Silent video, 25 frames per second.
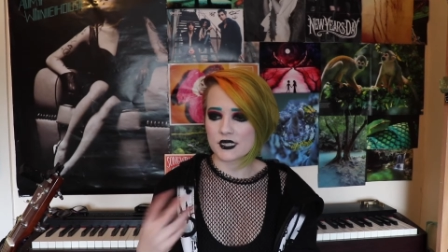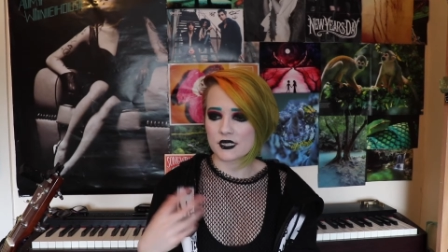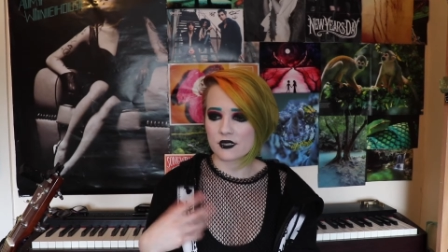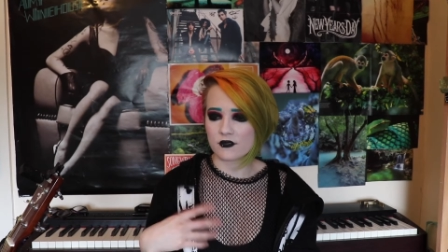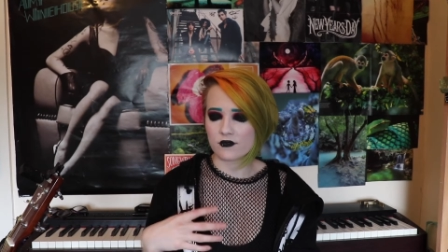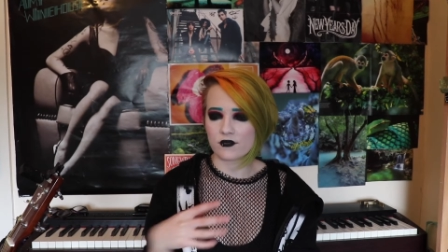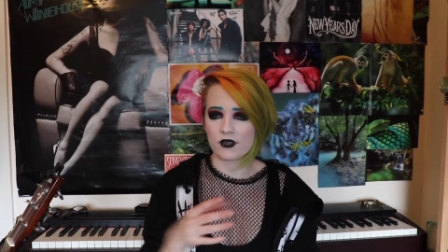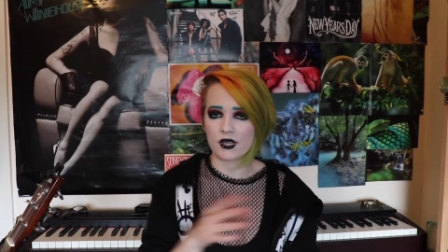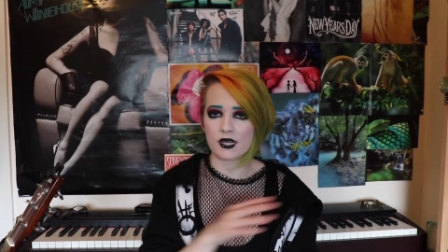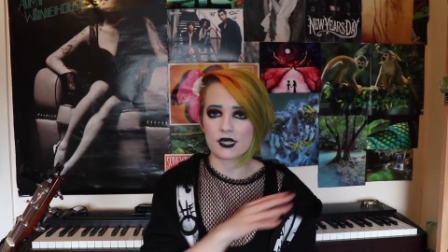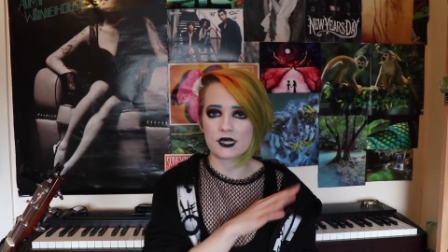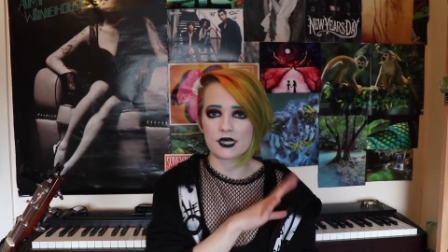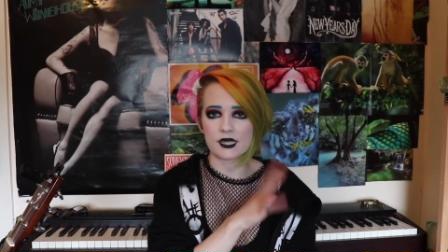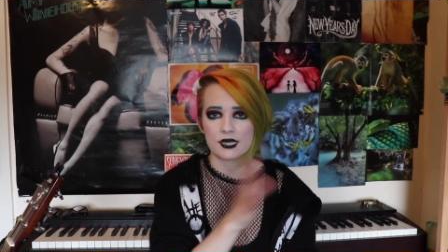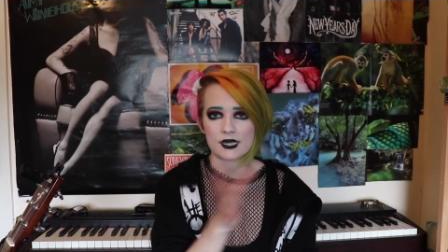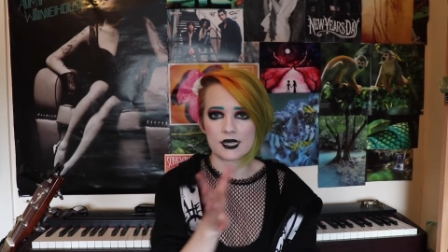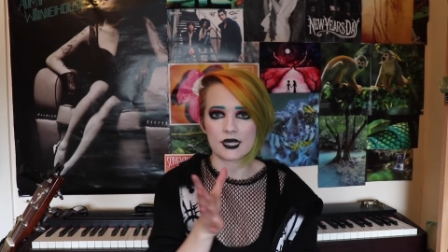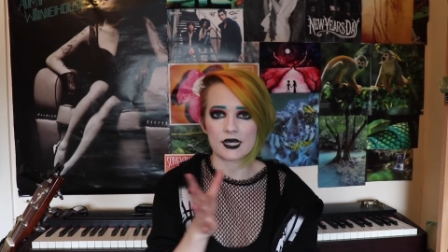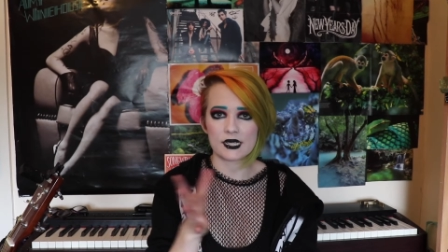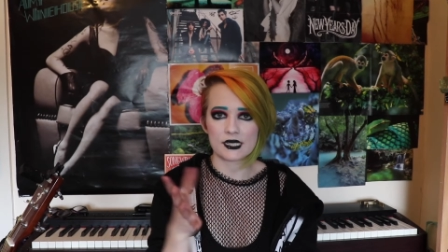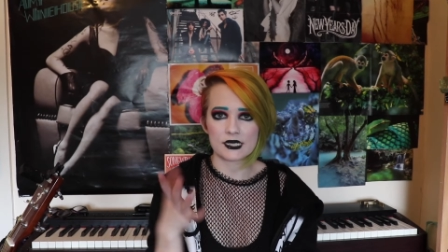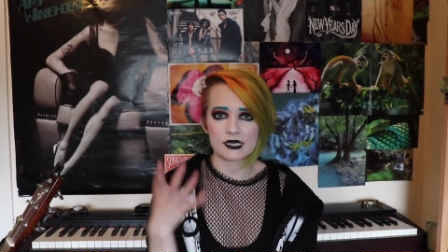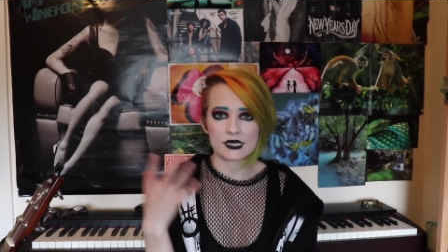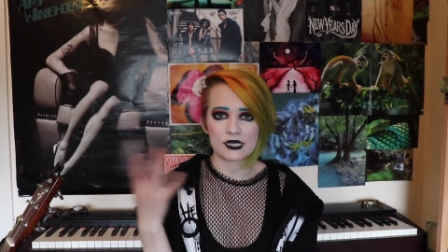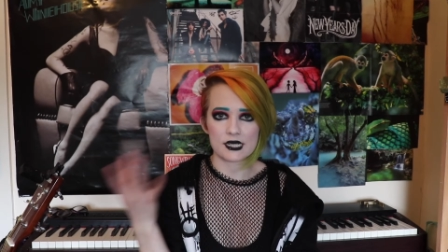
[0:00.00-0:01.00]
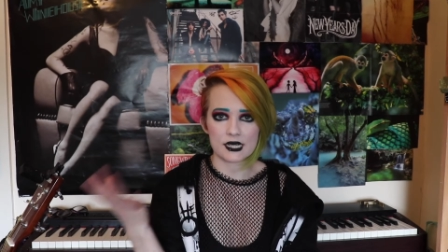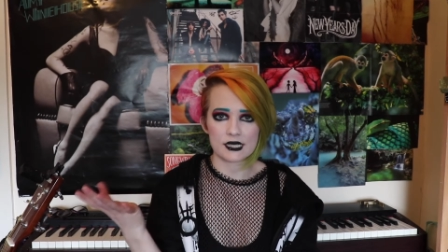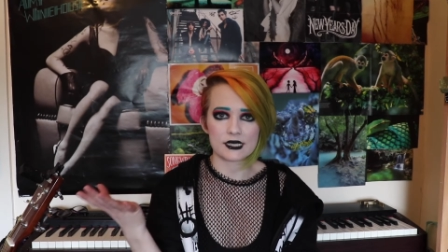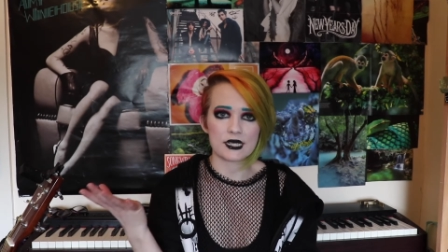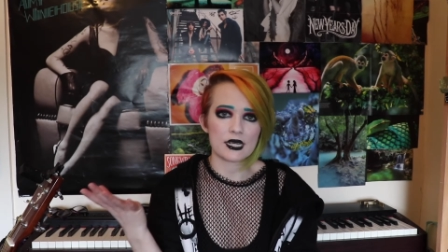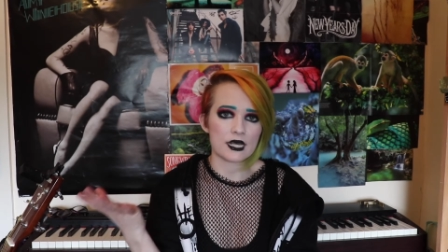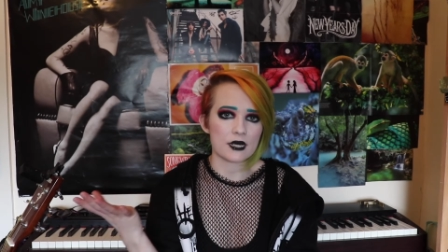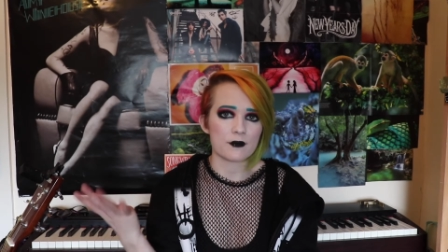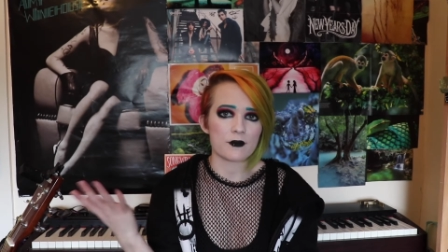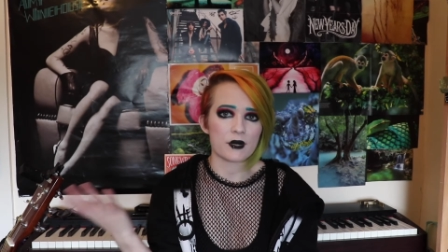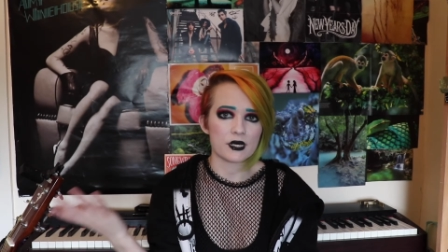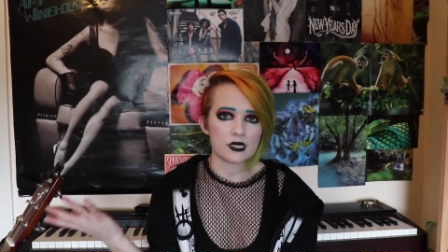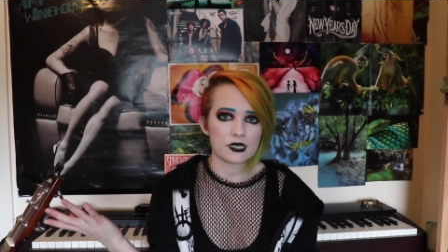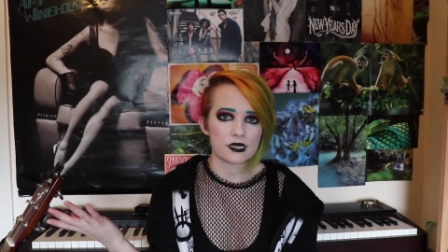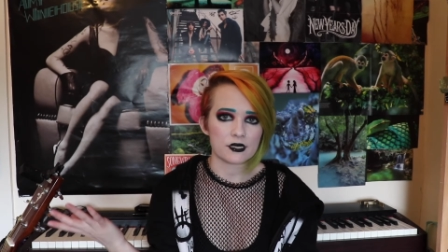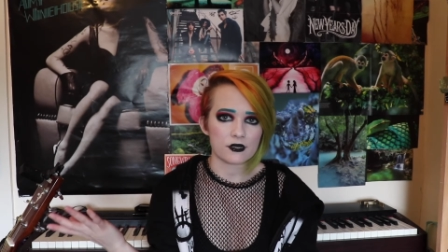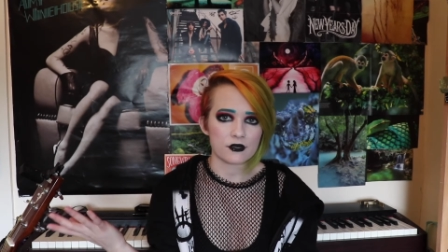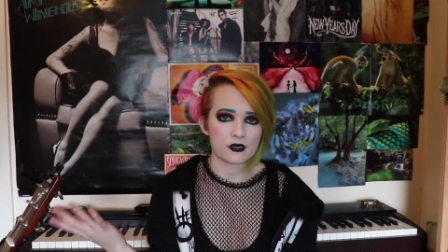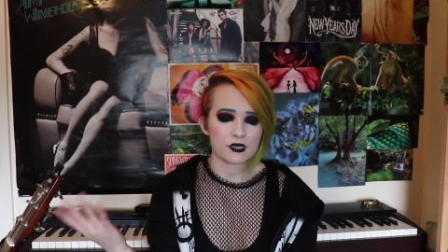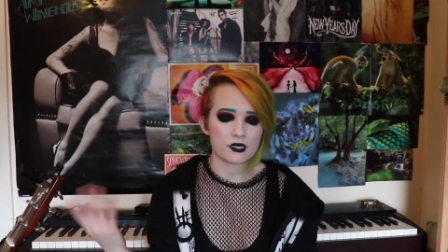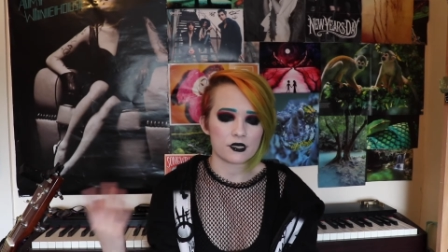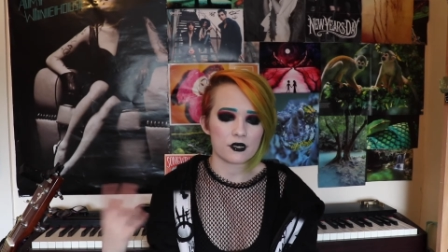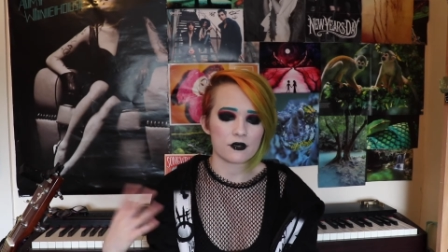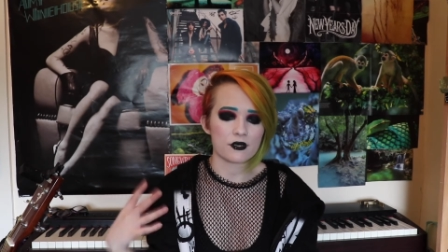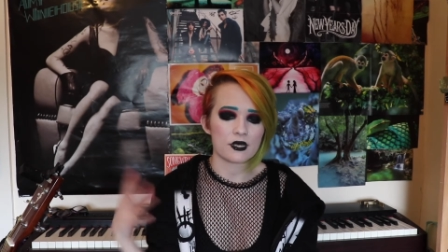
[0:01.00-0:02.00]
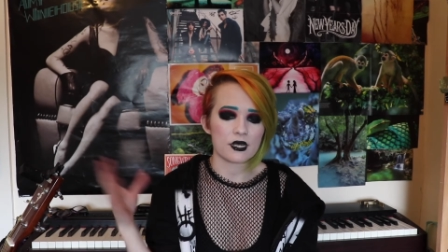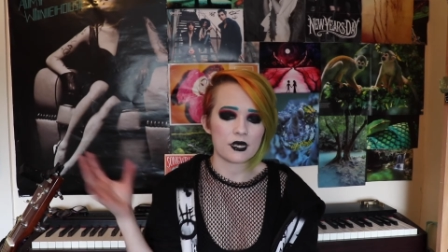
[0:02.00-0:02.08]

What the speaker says: of like the things that get taken by the Soul Stone